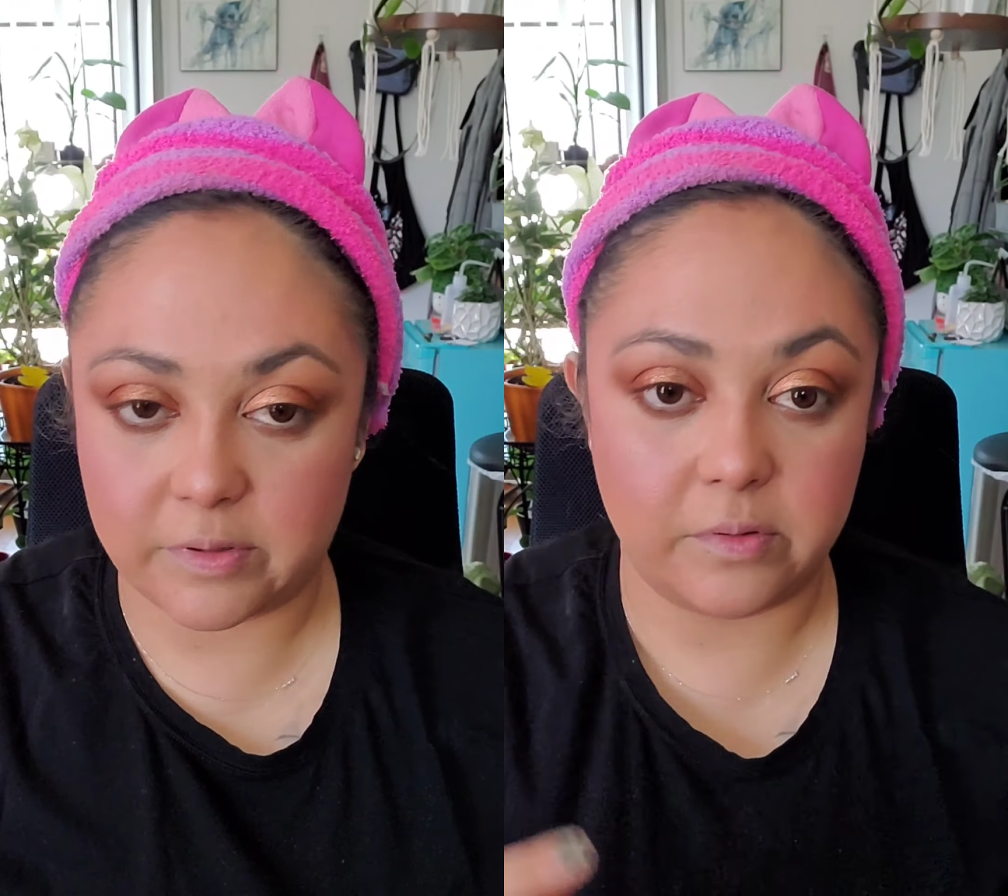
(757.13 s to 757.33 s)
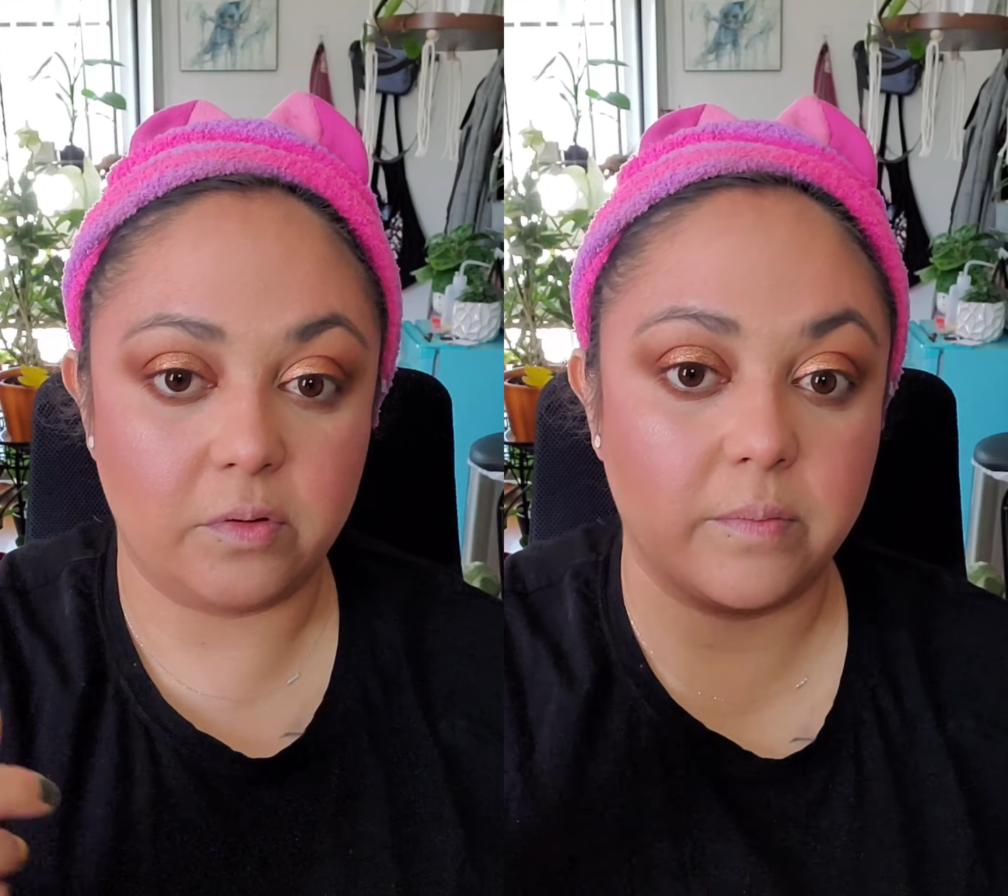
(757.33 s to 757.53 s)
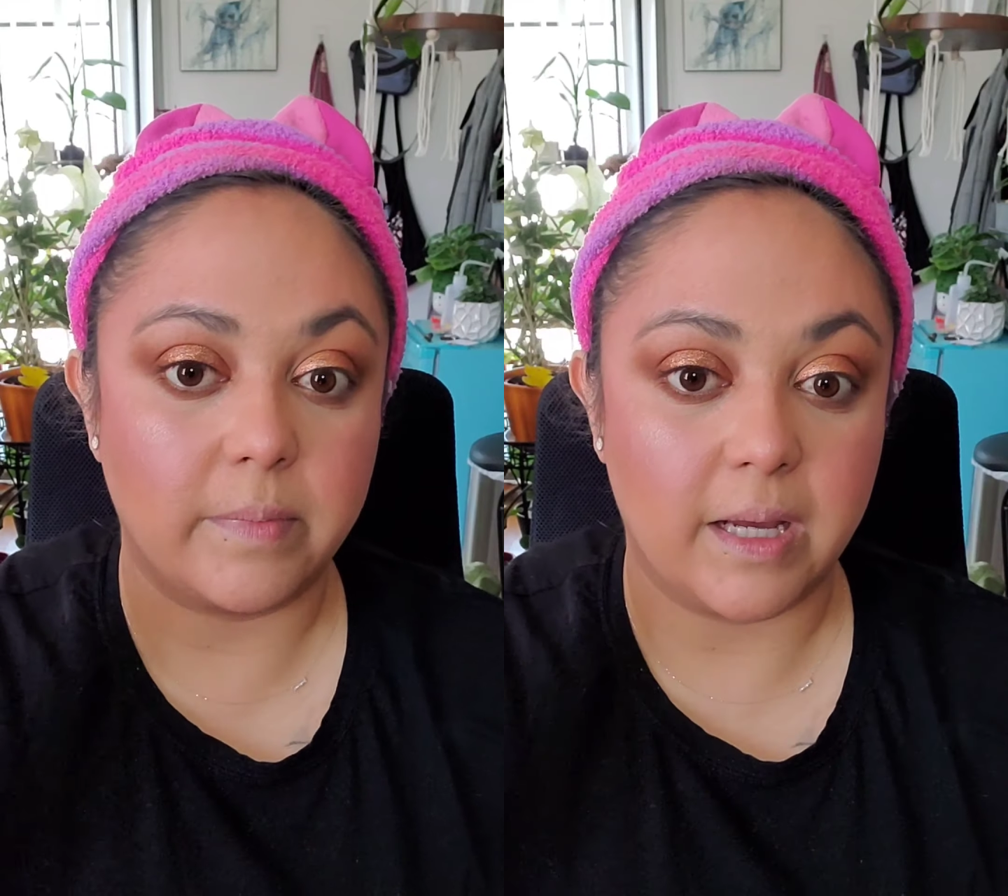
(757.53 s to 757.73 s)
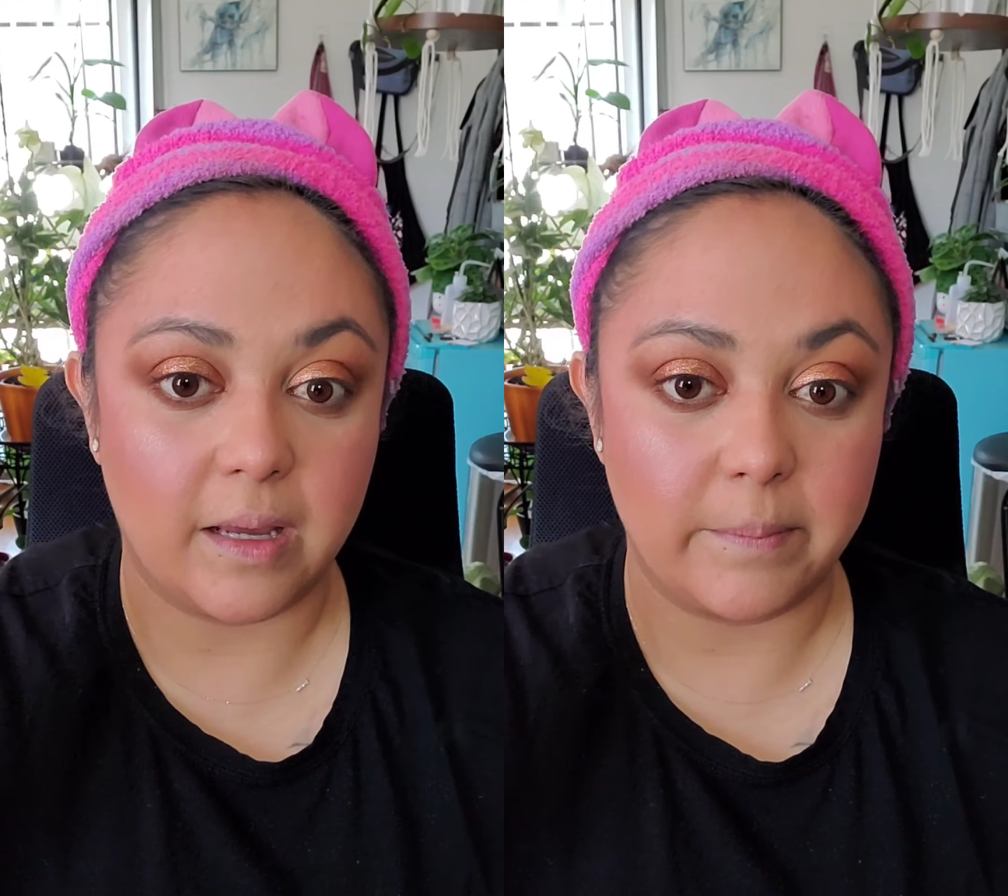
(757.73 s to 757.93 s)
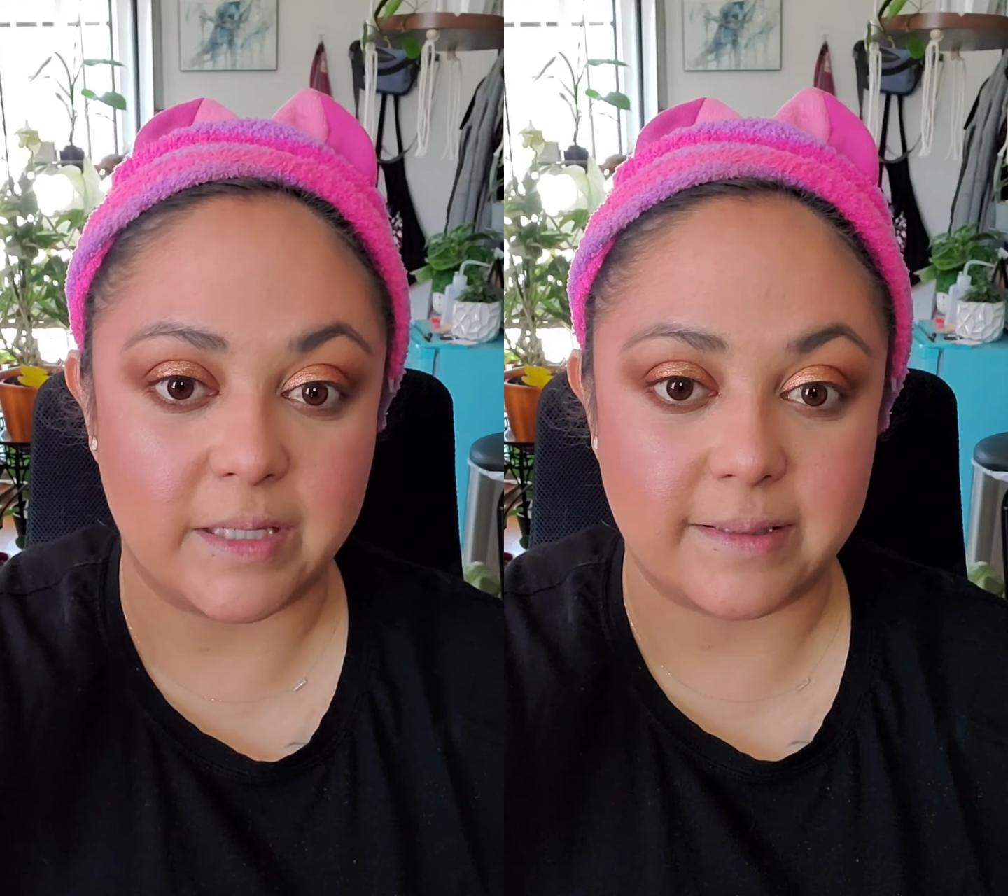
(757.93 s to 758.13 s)
do
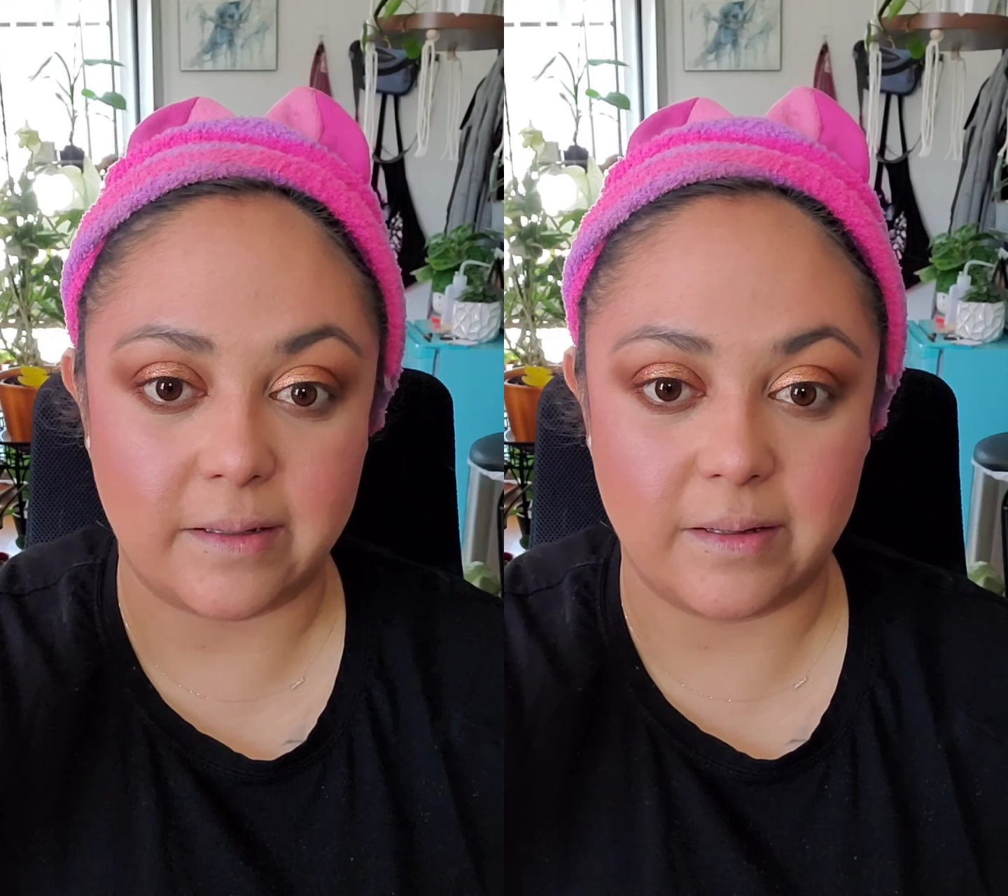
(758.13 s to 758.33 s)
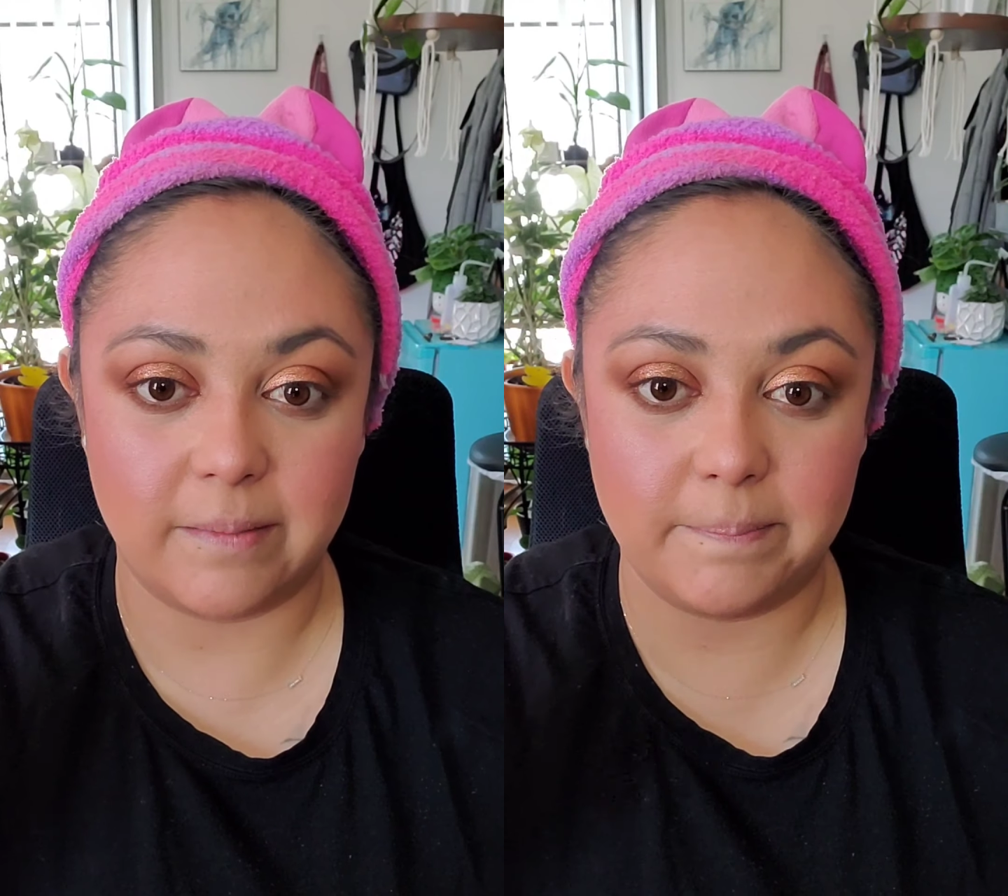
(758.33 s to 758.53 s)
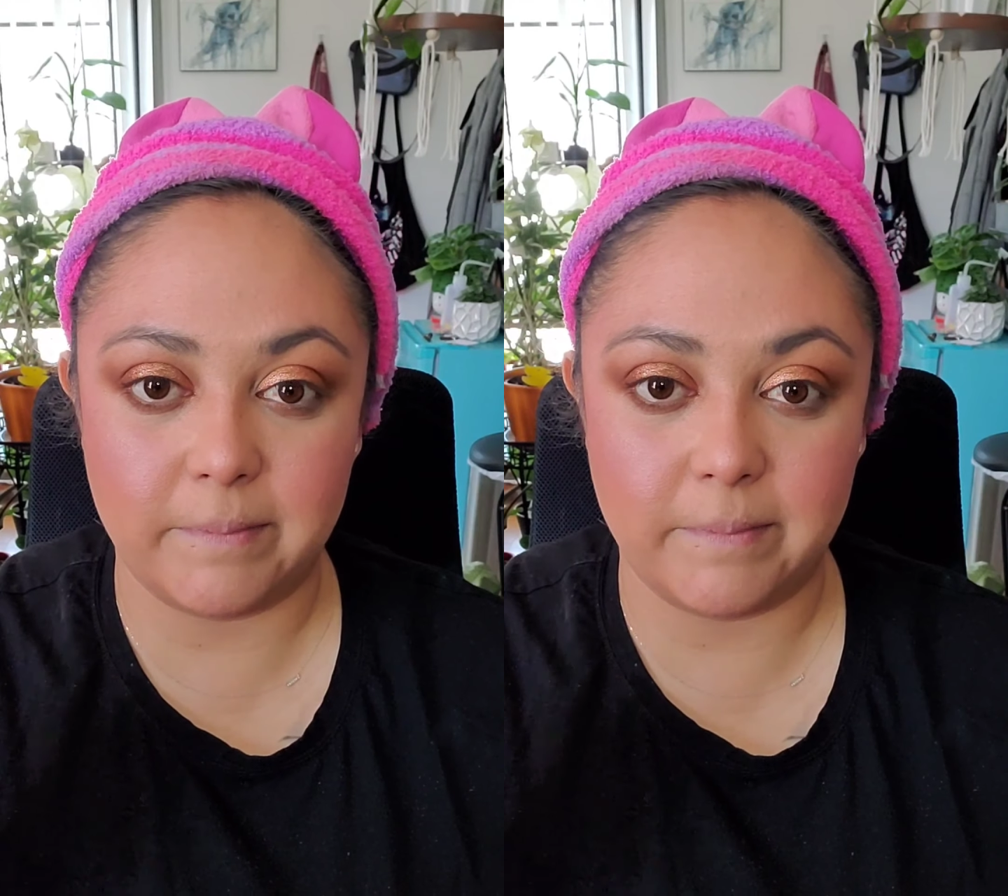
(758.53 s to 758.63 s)
my mascara,